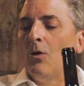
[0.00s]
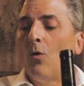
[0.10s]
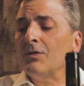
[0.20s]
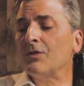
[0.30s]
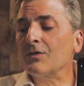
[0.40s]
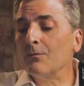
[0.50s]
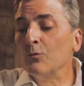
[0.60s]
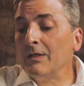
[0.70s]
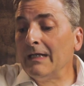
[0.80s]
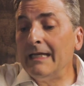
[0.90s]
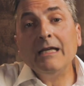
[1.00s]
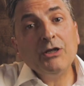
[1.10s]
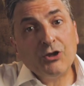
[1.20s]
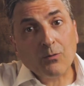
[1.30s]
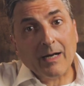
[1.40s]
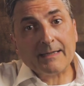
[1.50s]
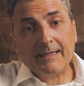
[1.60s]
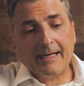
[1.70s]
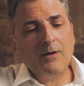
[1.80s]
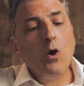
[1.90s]
Also, some really
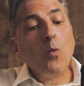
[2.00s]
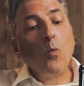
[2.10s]
interesting